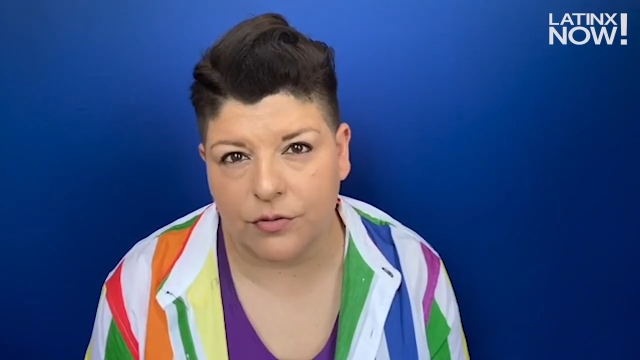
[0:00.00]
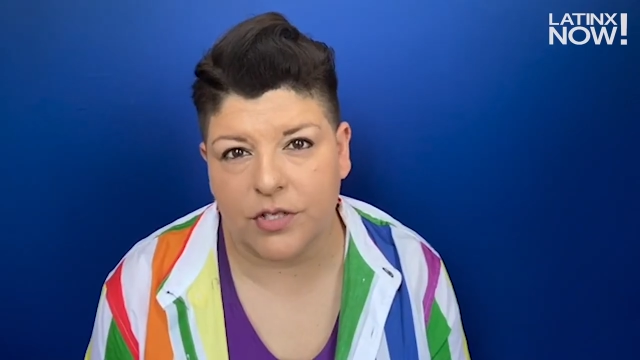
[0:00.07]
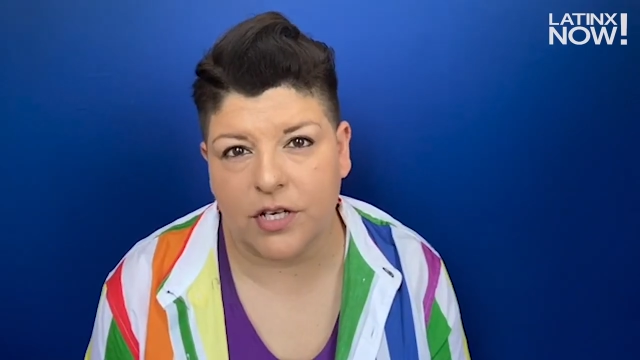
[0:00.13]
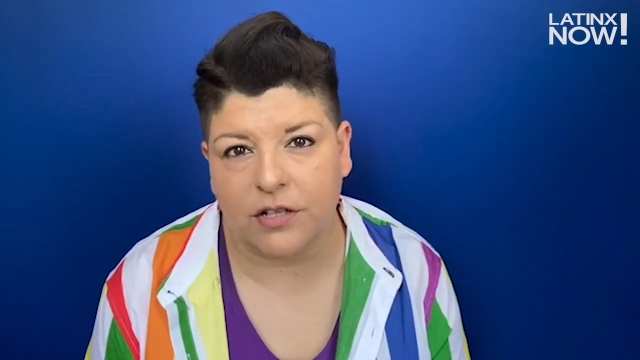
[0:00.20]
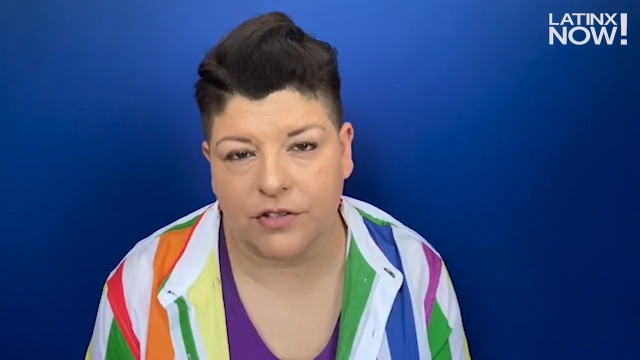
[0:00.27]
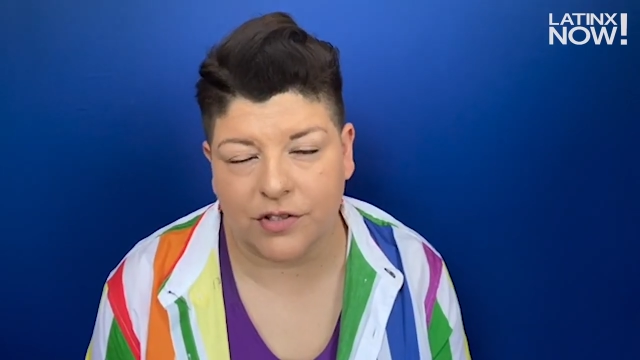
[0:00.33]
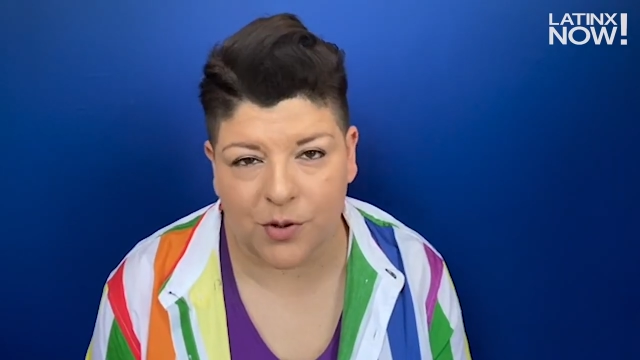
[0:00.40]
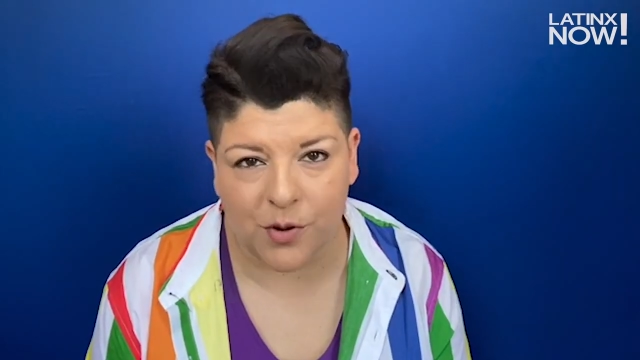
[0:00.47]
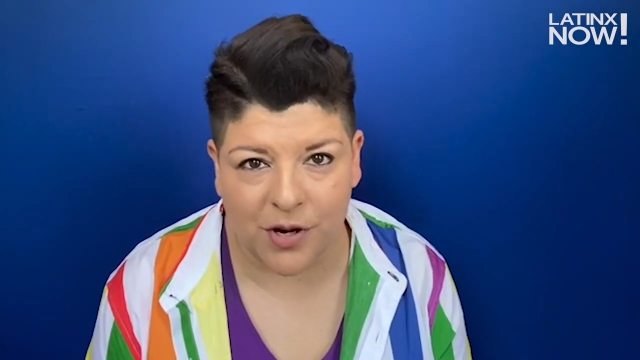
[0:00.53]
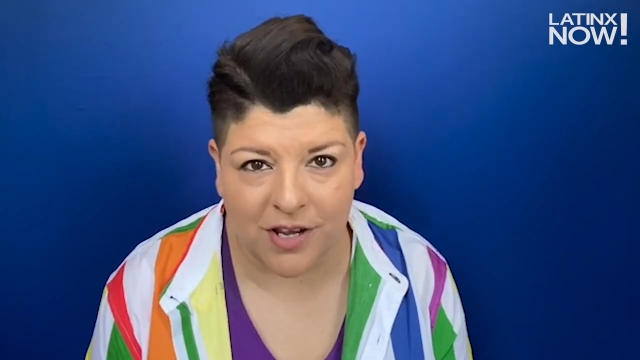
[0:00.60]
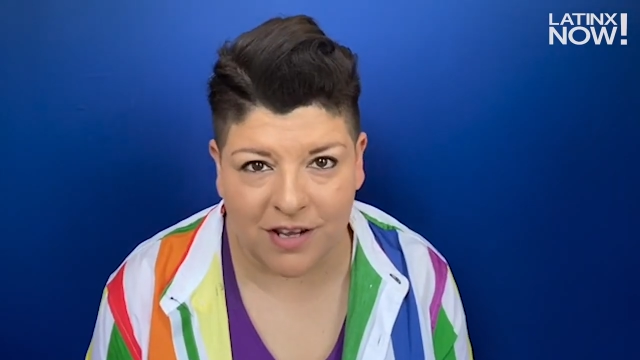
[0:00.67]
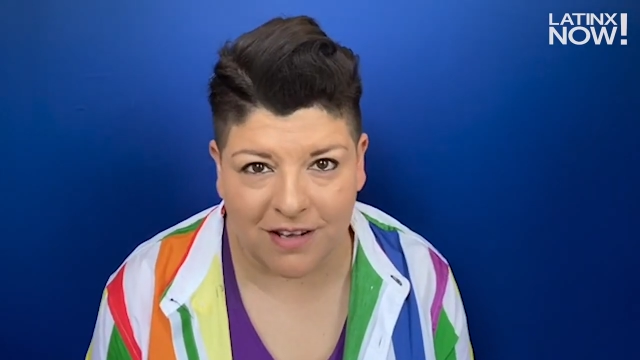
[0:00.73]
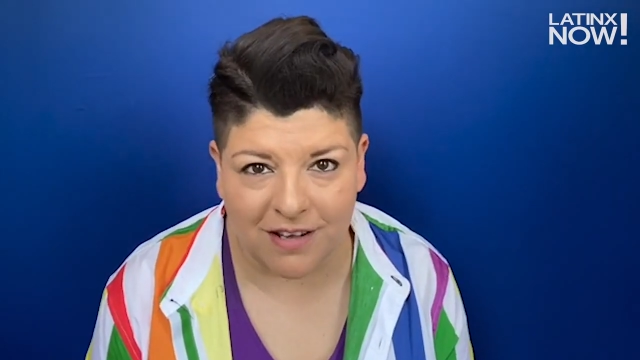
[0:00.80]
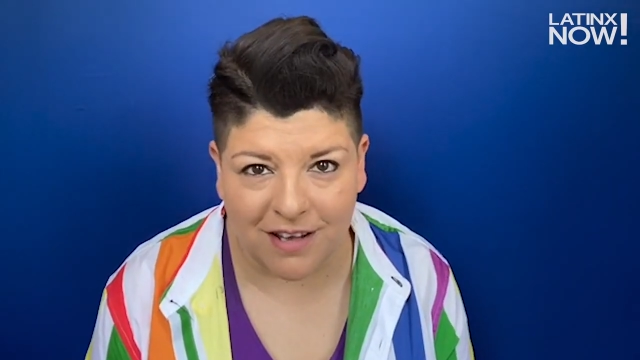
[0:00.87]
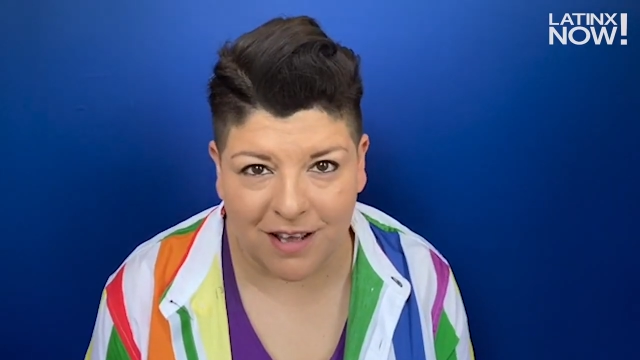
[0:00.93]
tell a
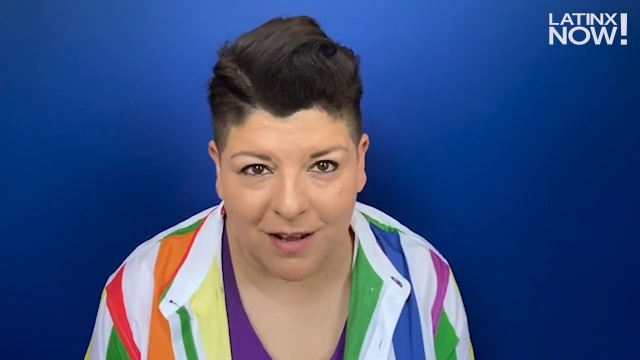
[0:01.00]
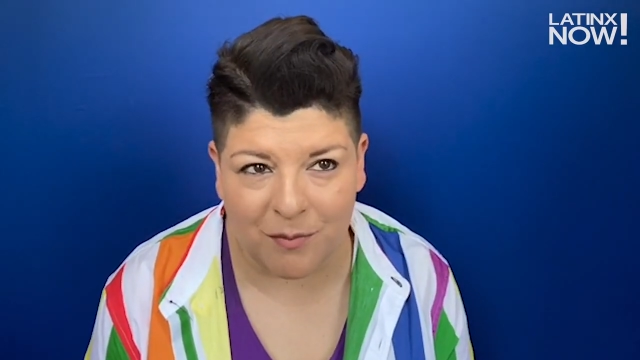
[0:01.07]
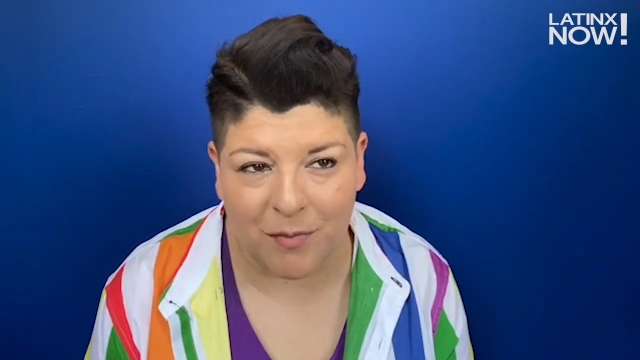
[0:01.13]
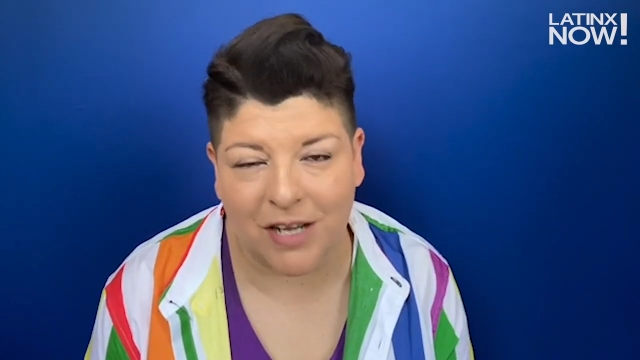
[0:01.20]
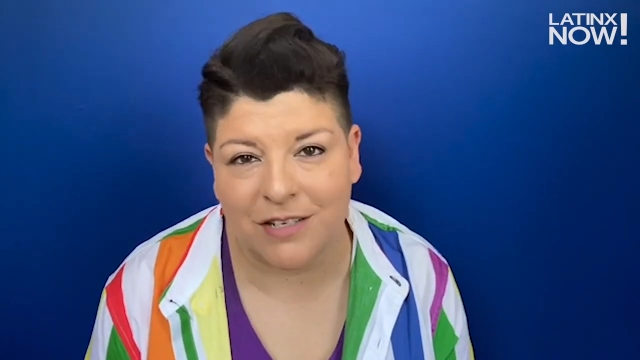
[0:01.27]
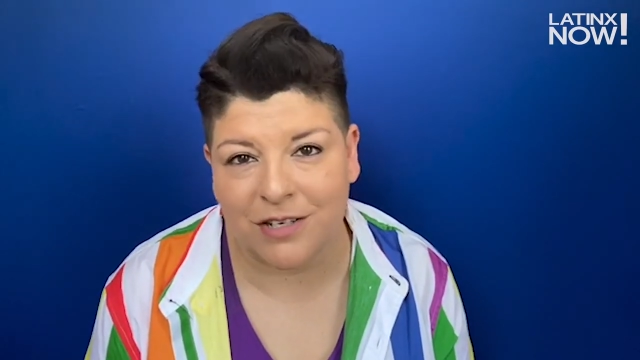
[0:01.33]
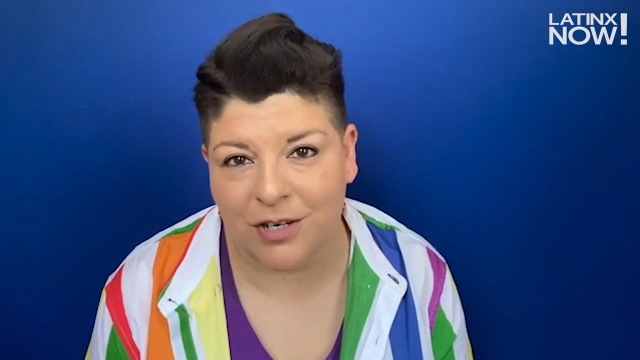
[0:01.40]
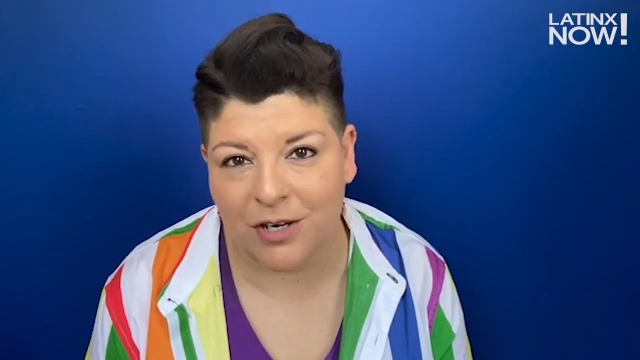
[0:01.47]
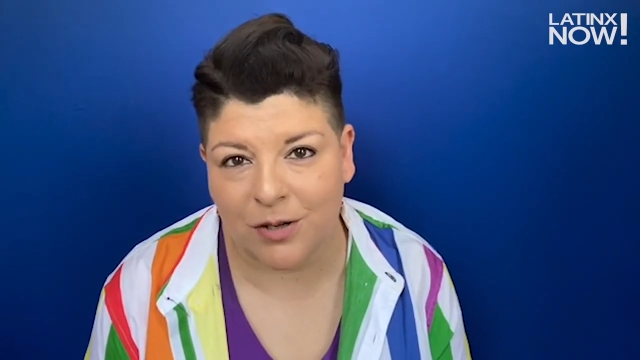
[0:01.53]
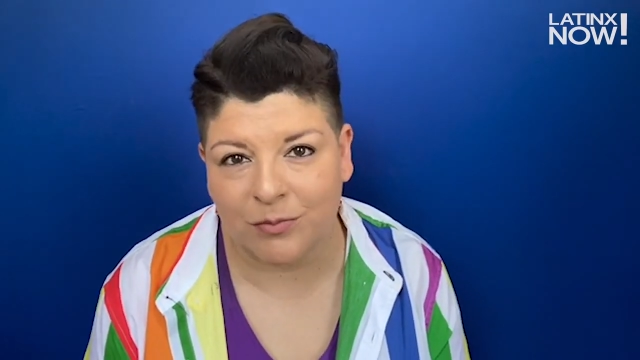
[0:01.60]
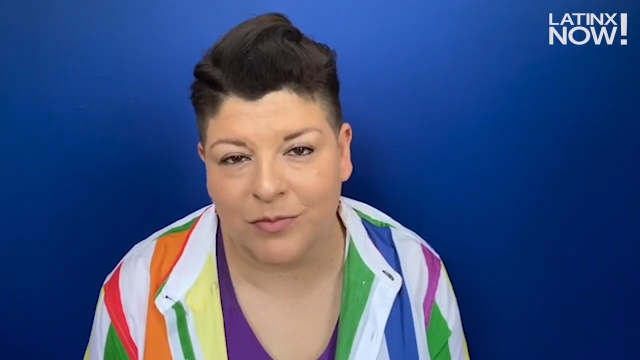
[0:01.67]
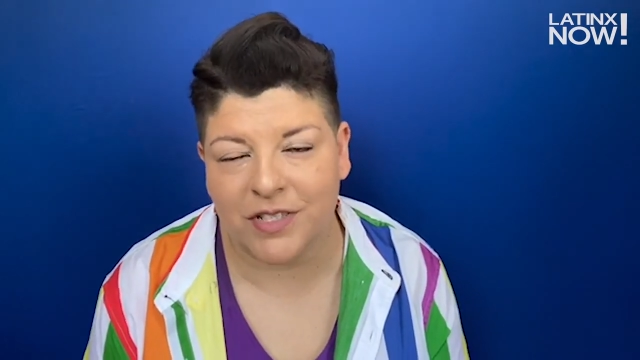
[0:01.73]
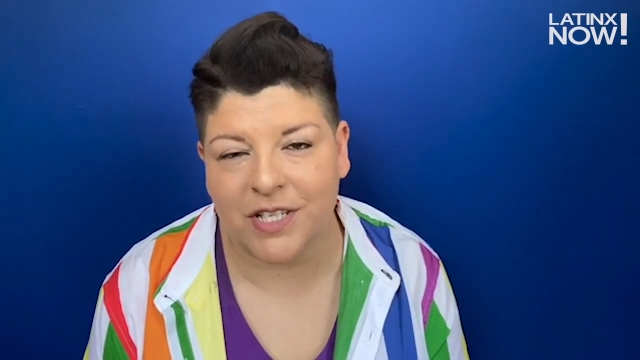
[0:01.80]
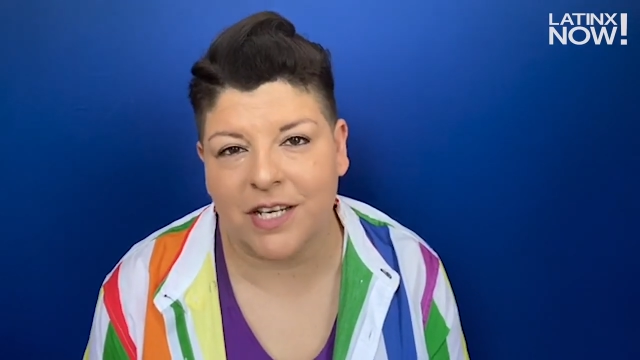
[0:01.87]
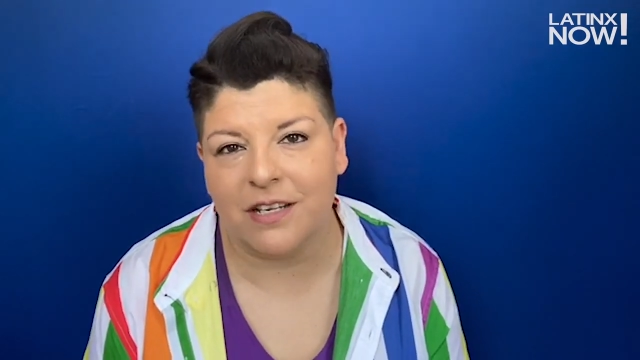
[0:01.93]
story in my
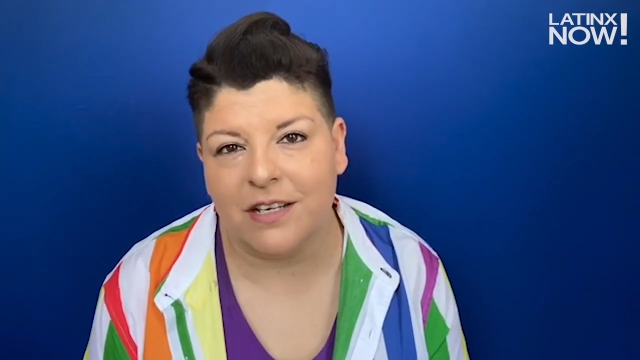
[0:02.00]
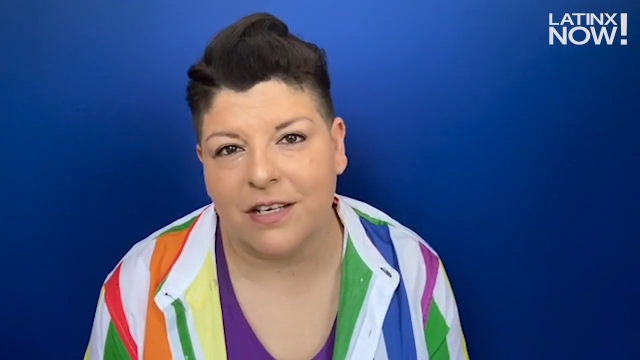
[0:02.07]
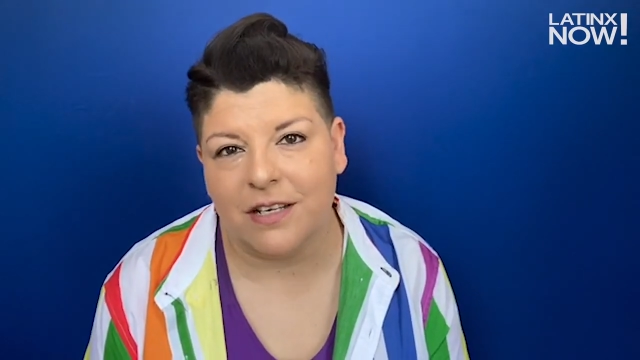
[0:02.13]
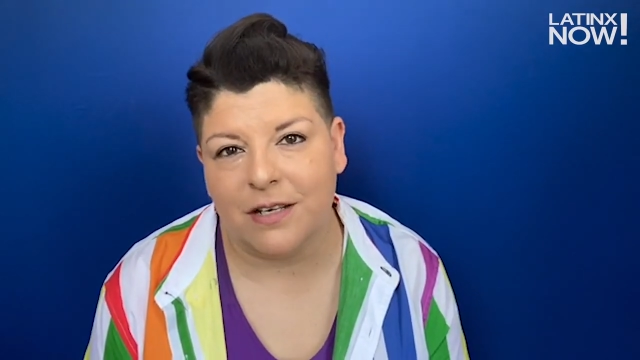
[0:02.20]
terms, and